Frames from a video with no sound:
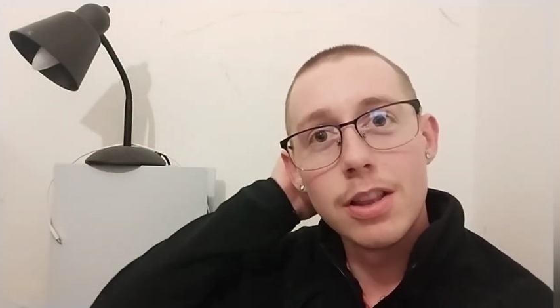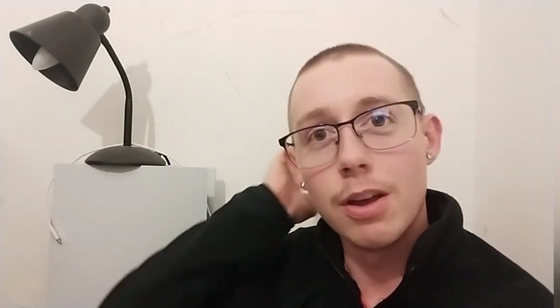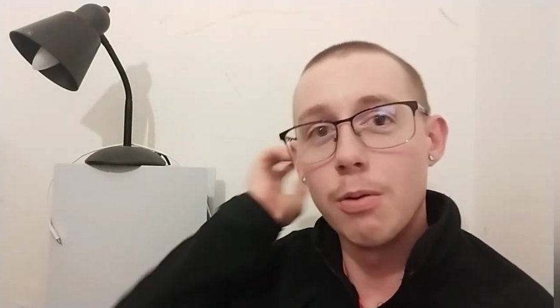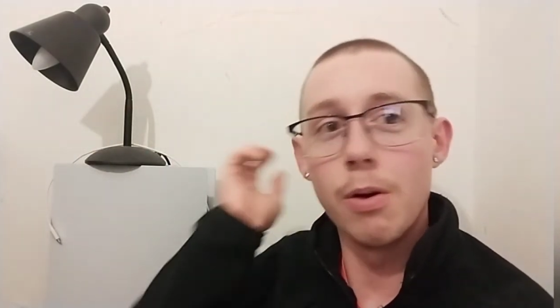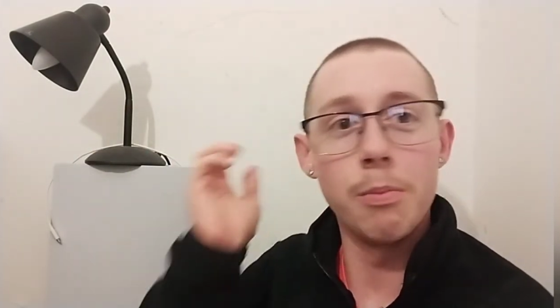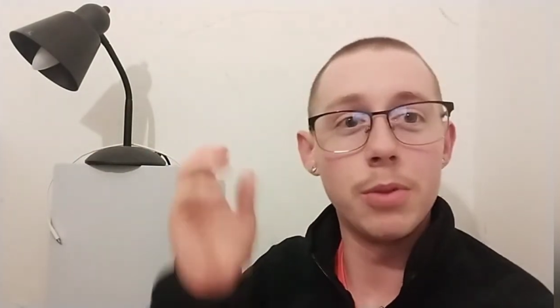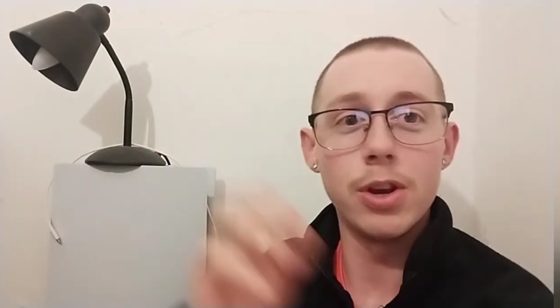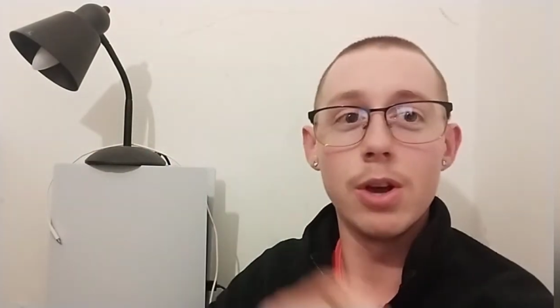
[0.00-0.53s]
there
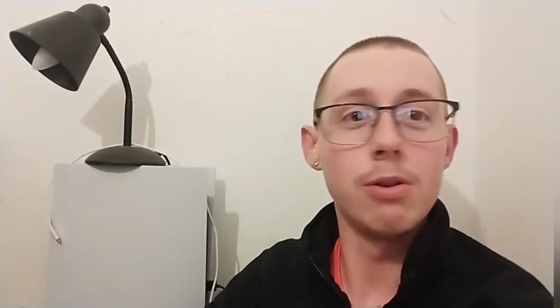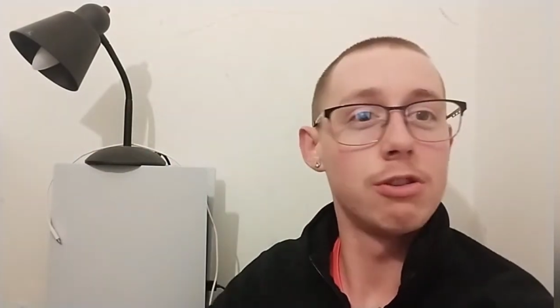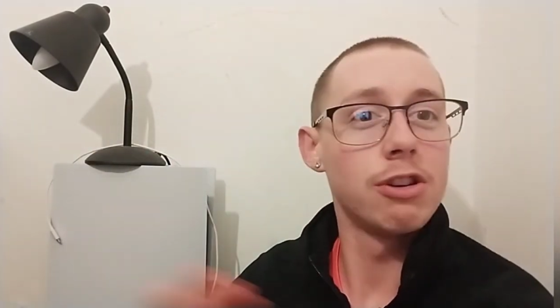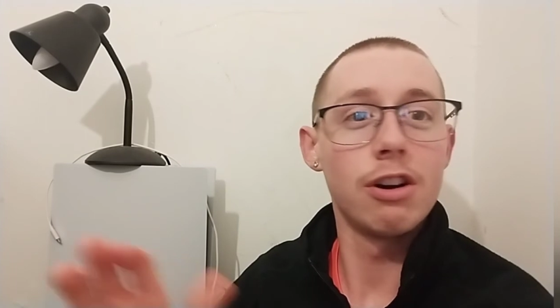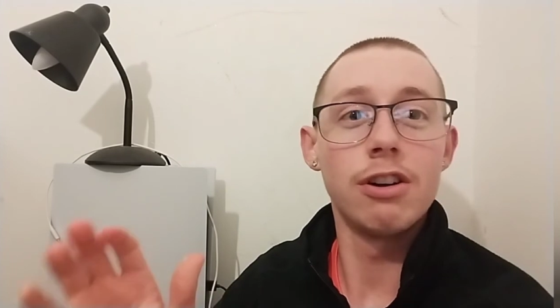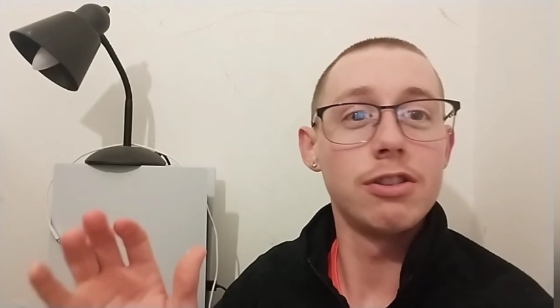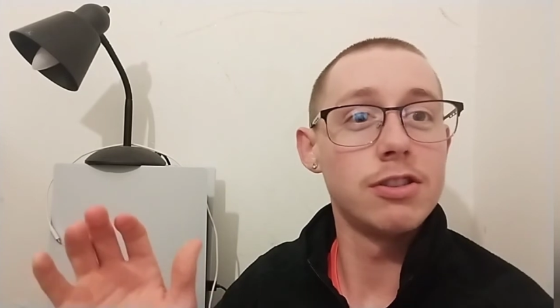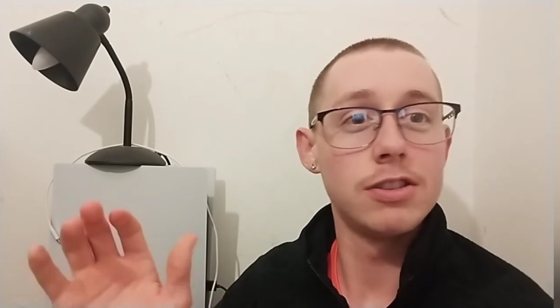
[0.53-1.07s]
won't be no
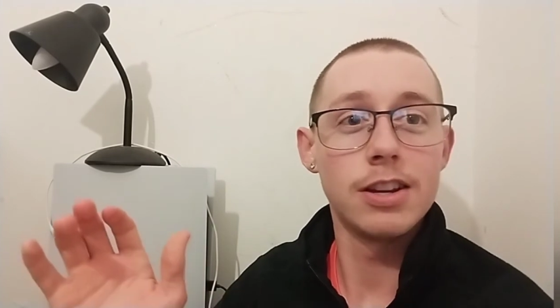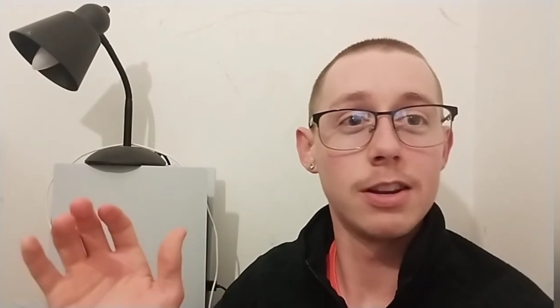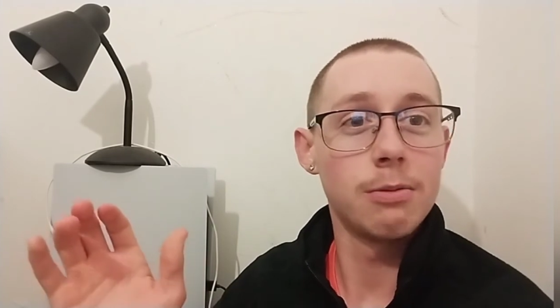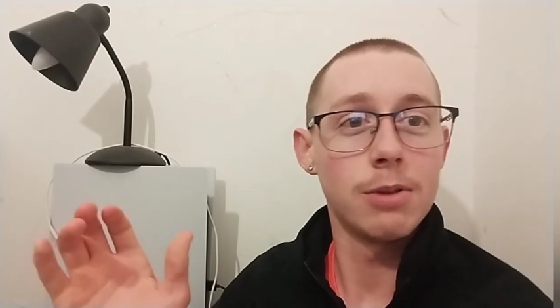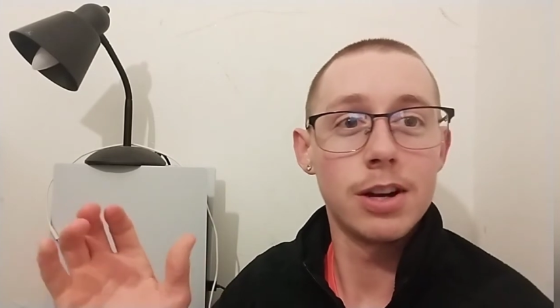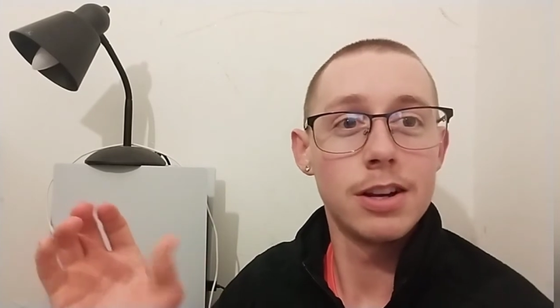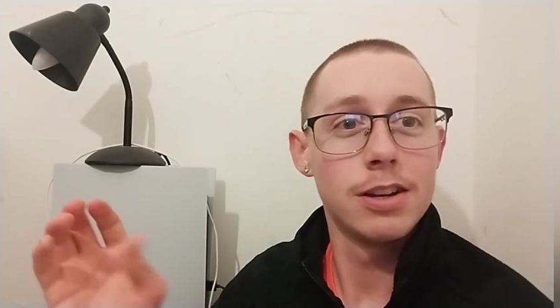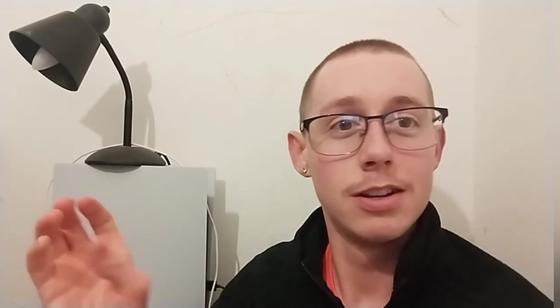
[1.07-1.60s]
charges
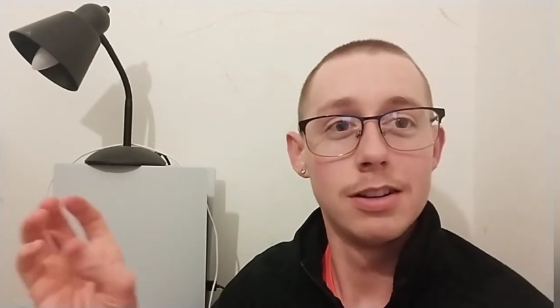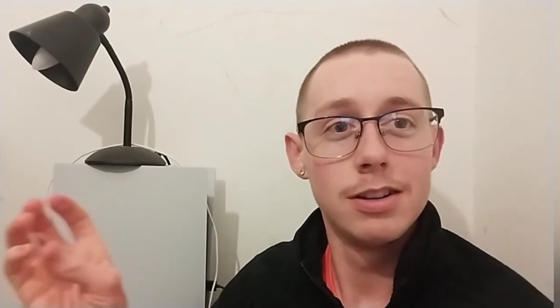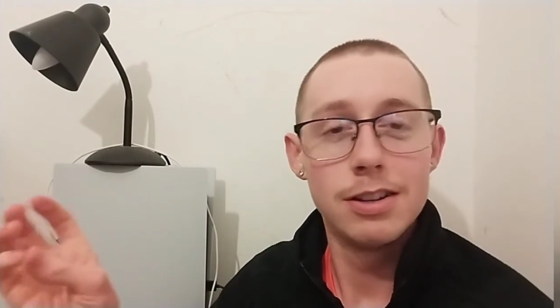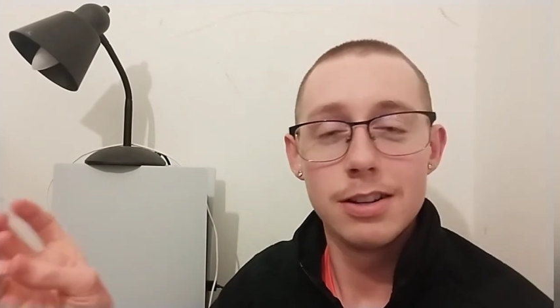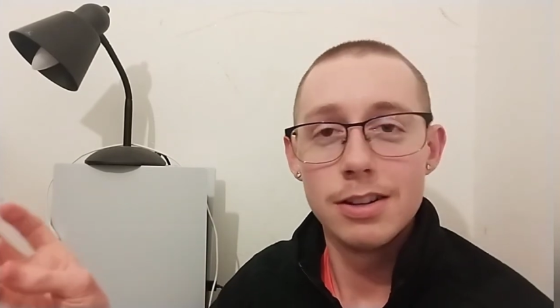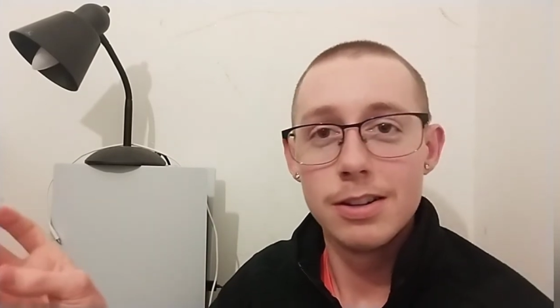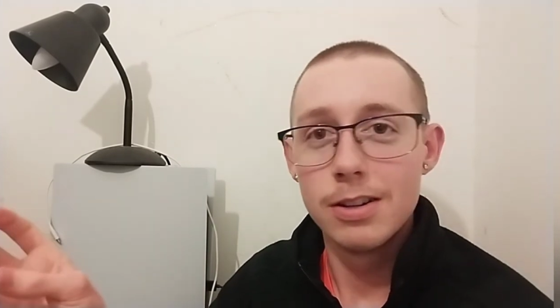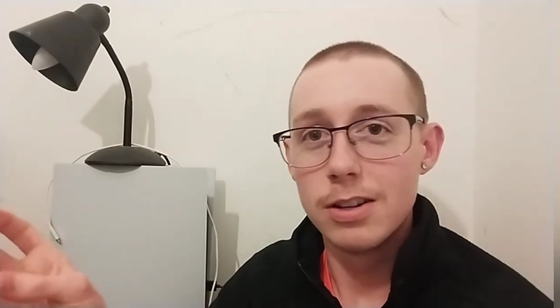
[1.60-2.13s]
anywhere.
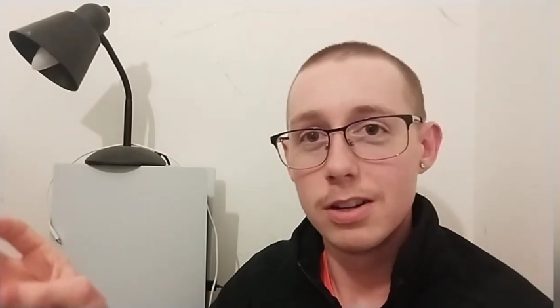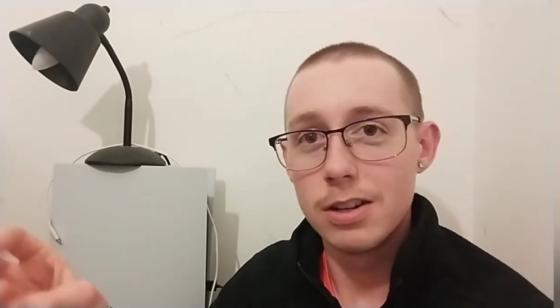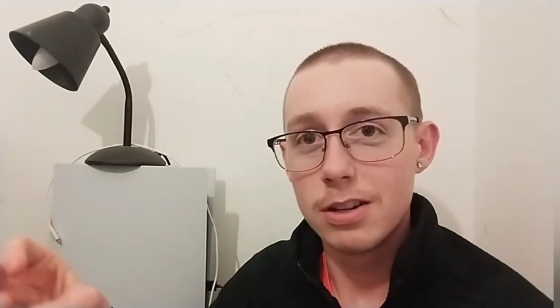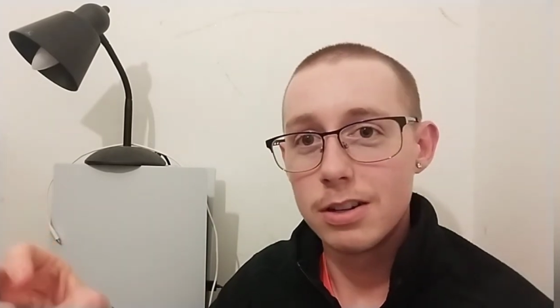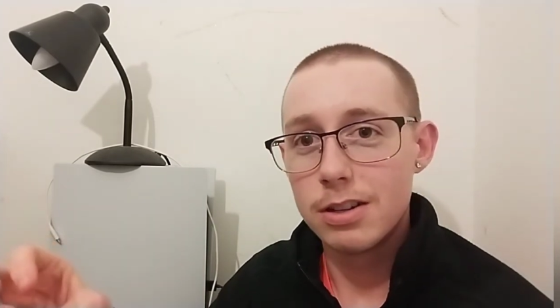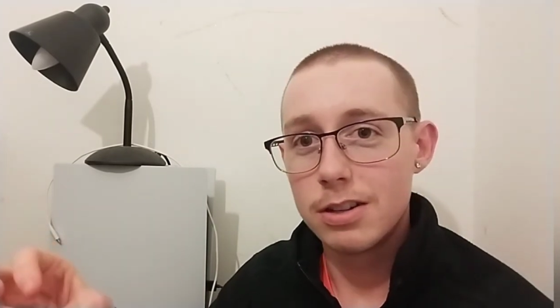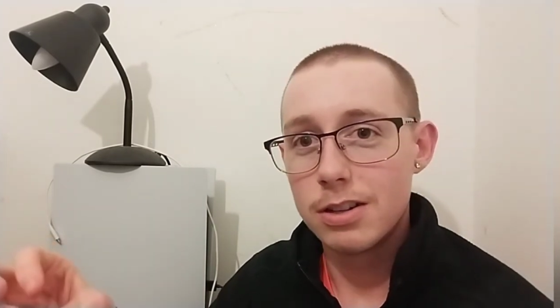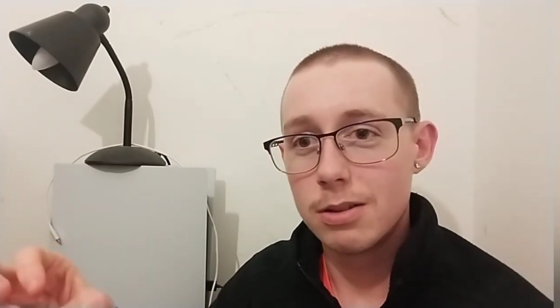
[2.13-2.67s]

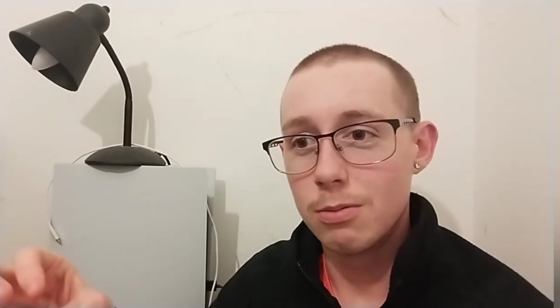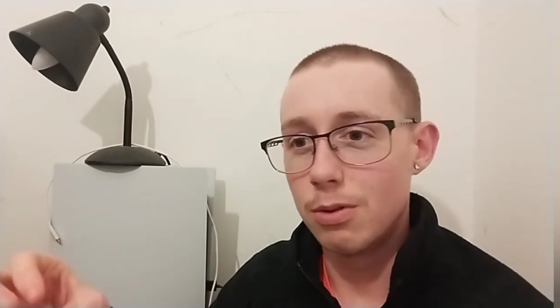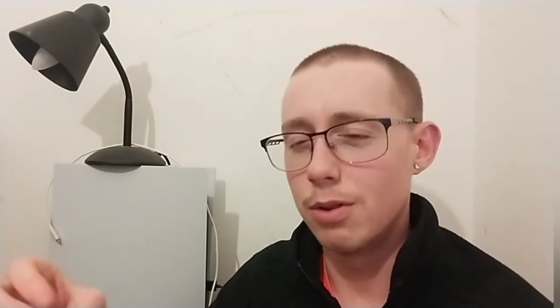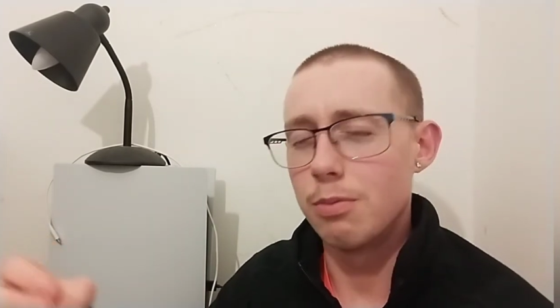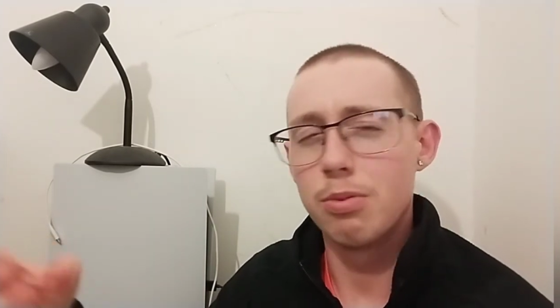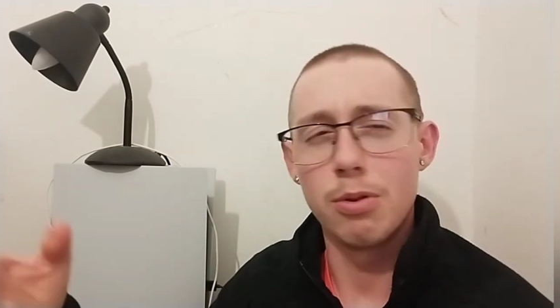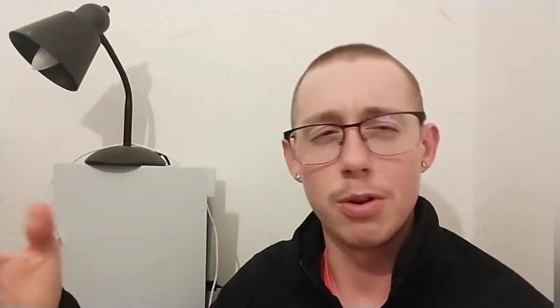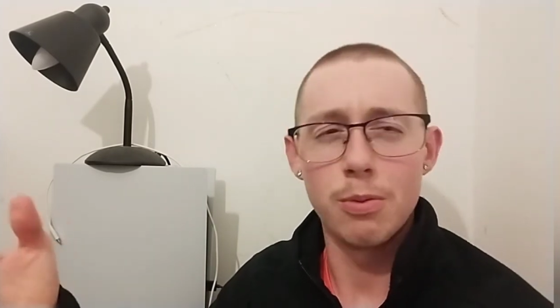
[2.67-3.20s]
Well,
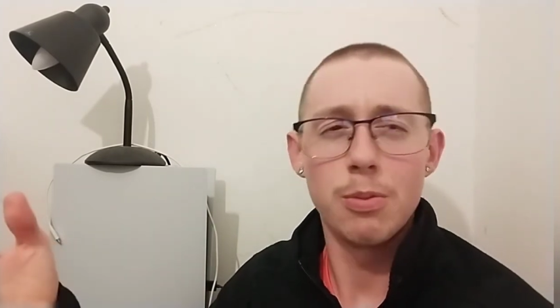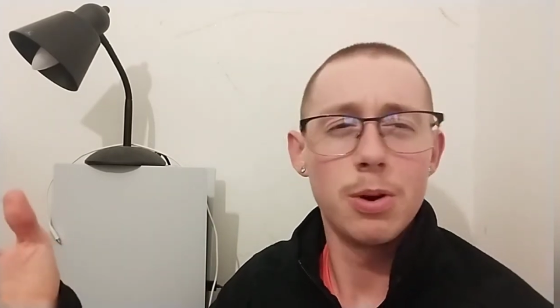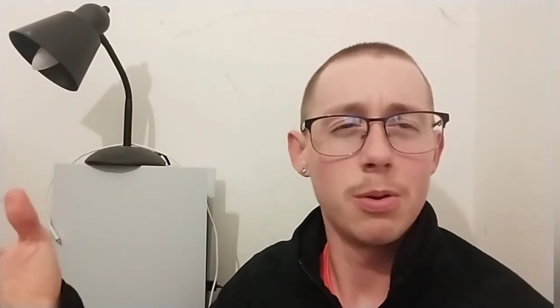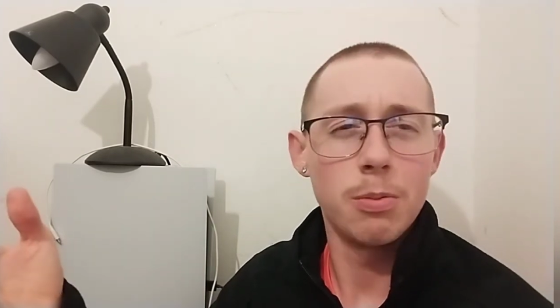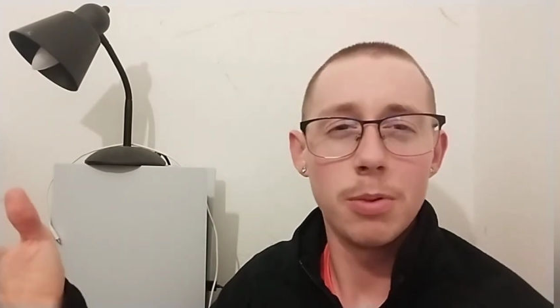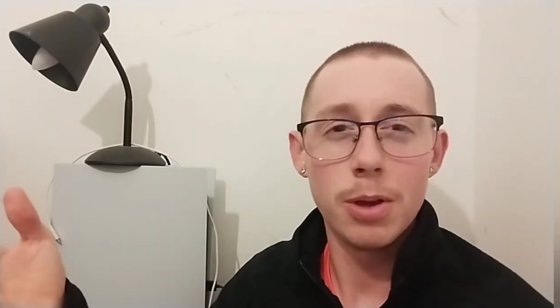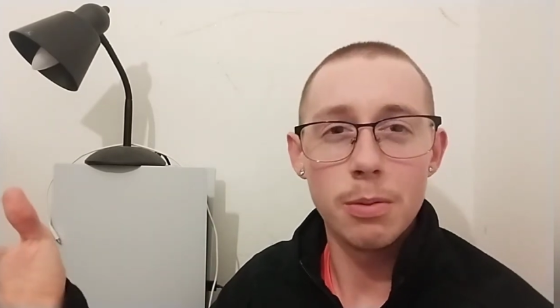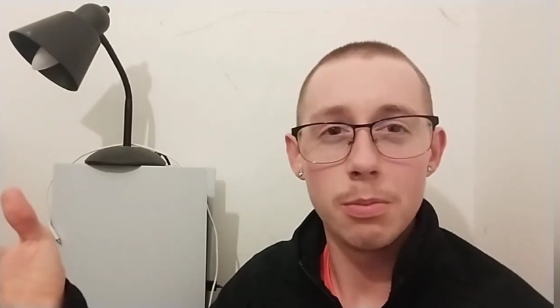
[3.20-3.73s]
there probably
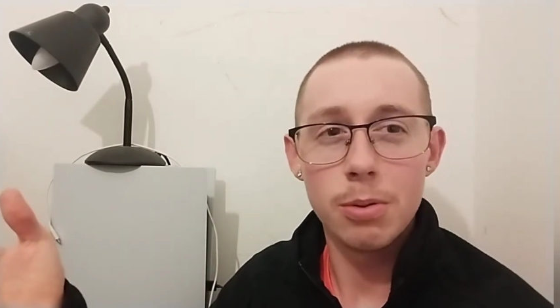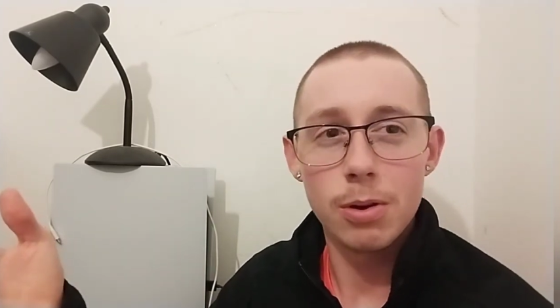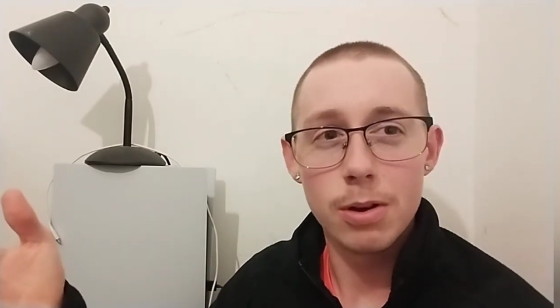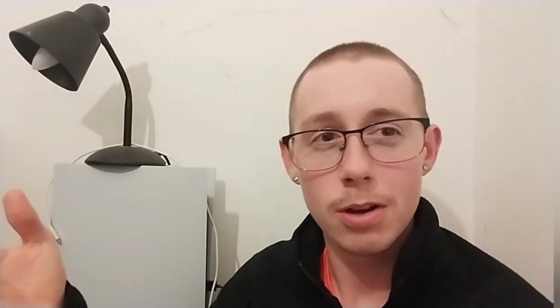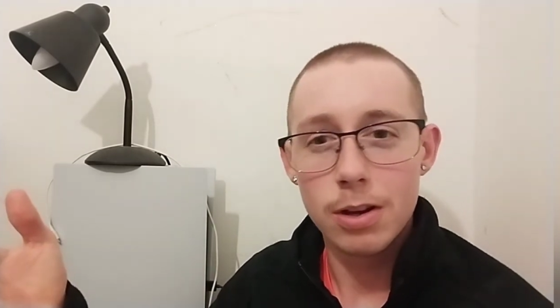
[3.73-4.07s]
will be, but